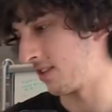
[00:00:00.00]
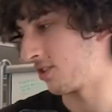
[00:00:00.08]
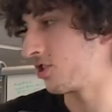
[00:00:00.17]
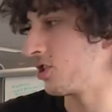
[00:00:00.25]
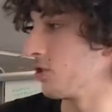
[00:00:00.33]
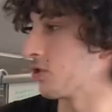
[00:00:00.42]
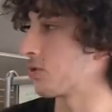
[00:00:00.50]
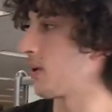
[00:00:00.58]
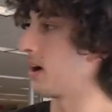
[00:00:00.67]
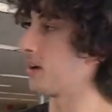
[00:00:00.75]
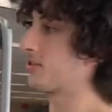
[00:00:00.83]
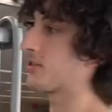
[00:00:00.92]

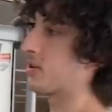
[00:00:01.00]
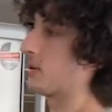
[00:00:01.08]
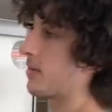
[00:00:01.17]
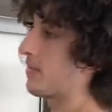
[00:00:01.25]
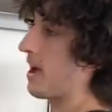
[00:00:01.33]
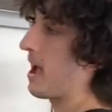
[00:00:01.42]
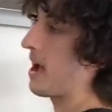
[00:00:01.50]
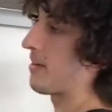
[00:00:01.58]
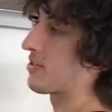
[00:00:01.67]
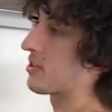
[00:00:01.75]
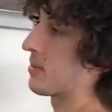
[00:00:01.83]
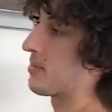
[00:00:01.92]
212. So if I have
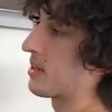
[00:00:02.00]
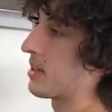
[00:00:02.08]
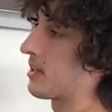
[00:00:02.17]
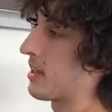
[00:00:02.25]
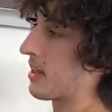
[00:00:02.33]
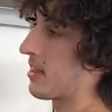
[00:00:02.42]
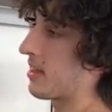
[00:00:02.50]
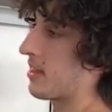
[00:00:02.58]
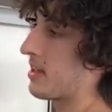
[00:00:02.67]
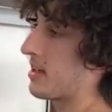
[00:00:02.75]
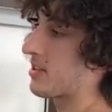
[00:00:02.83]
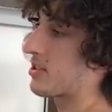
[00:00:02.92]
something like
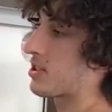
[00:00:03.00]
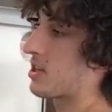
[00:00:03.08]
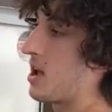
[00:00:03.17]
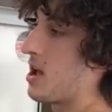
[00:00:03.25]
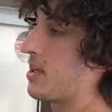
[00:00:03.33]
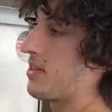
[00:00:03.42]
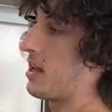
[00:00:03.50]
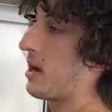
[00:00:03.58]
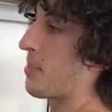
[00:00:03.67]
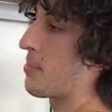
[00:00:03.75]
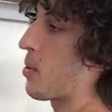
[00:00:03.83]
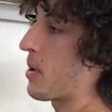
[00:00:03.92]
this, then a
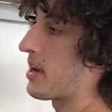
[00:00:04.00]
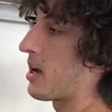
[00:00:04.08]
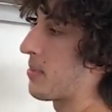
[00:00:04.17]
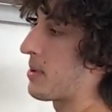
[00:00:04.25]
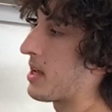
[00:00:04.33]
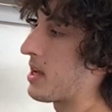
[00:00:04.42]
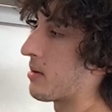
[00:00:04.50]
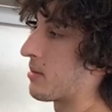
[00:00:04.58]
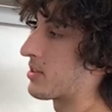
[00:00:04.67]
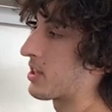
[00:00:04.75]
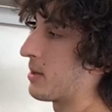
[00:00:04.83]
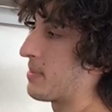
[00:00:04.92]
point up here
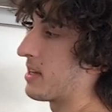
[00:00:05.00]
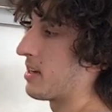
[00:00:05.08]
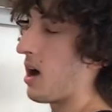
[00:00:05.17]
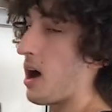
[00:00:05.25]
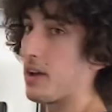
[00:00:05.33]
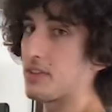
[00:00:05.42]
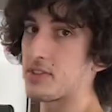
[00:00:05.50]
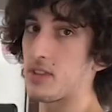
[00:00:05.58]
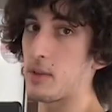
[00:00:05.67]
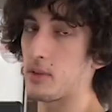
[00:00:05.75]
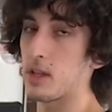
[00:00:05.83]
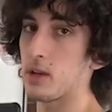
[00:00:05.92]
is going to be an
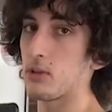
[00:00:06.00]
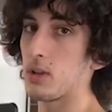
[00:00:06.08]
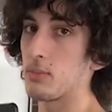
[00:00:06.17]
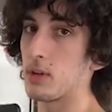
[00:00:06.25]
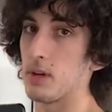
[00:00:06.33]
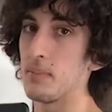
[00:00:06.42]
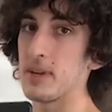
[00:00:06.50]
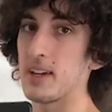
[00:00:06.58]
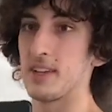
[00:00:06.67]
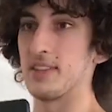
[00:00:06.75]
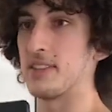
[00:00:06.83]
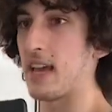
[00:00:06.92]
unstable equilibrium,
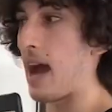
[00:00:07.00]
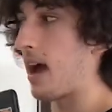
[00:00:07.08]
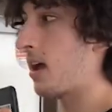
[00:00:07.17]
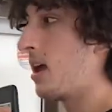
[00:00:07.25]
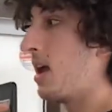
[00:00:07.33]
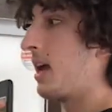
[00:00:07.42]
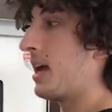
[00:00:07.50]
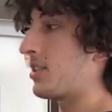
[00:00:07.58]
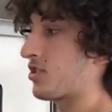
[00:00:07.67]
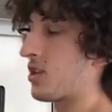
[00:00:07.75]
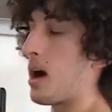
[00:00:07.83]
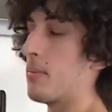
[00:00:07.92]
because
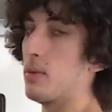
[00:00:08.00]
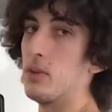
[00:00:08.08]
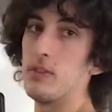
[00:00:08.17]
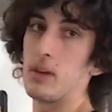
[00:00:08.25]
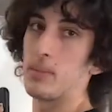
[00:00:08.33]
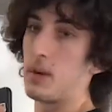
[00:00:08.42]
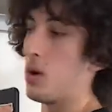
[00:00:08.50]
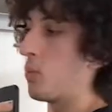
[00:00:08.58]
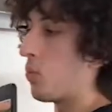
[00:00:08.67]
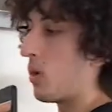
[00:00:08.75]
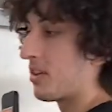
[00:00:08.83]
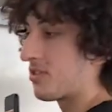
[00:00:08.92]
it's not moving, but it
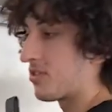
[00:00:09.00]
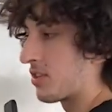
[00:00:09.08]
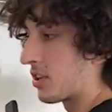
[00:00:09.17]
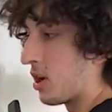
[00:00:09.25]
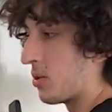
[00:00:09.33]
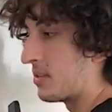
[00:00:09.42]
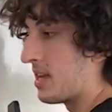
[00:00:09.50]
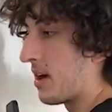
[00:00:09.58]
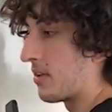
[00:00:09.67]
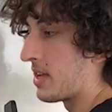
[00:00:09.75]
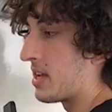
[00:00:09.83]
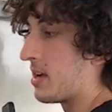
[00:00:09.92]
wants to go
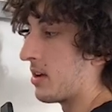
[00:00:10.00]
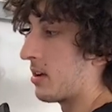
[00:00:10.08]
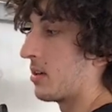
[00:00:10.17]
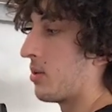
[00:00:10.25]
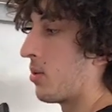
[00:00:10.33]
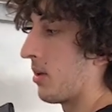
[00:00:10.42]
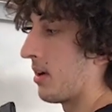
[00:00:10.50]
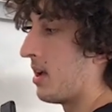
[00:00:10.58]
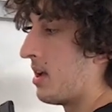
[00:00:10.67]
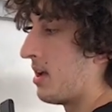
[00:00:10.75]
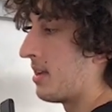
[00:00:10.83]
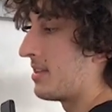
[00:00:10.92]
down here or
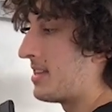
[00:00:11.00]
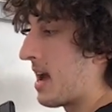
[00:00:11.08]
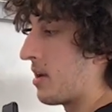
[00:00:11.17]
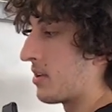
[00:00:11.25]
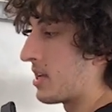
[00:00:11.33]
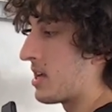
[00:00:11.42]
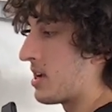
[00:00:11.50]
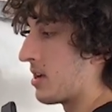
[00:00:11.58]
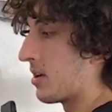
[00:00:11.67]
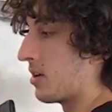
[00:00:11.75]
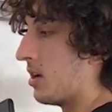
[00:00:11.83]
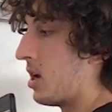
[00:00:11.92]
down
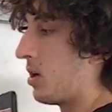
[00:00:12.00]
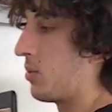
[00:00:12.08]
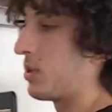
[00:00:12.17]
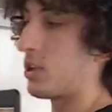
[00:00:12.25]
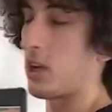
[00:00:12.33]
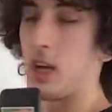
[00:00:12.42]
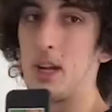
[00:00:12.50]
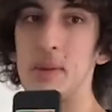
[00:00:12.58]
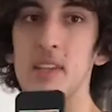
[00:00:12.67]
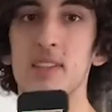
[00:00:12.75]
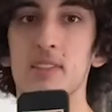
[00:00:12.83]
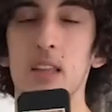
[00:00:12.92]
here, which are going to be
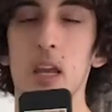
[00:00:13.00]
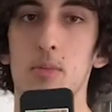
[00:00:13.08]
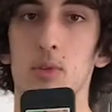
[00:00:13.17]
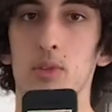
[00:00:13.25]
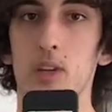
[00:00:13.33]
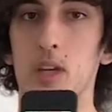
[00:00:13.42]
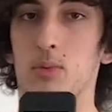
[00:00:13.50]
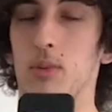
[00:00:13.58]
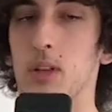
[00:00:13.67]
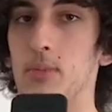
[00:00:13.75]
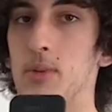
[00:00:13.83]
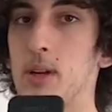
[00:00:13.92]
stable
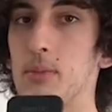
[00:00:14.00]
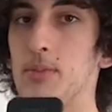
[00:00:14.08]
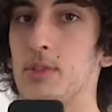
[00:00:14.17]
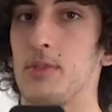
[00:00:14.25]
equilibriums.